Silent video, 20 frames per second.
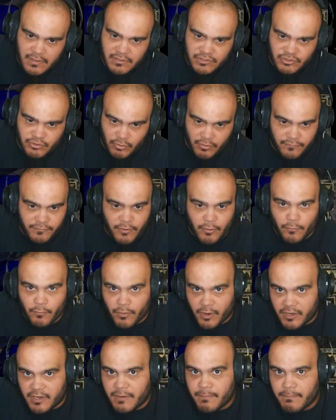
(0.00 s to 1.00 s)
So if you're
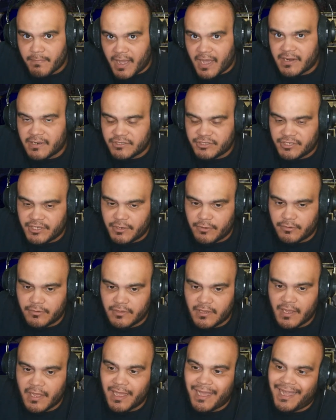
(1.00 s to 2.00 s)
running Mana
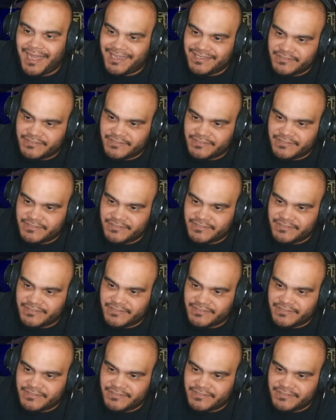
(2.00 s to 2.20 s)
Shield, I